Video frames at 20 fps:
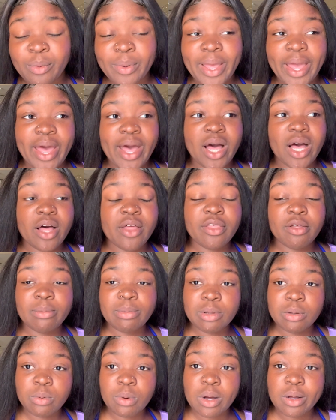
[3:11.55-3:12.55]
we had other
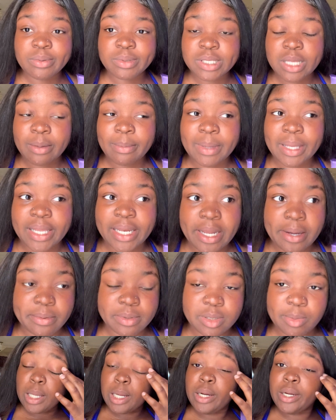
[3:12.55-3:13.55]
blue ropes come in that
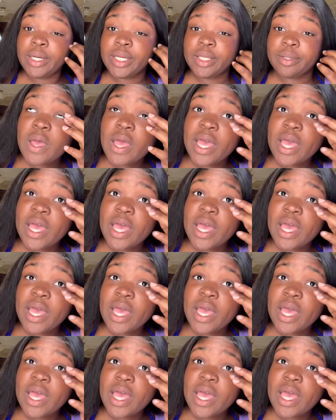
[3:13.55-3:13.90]
was learning,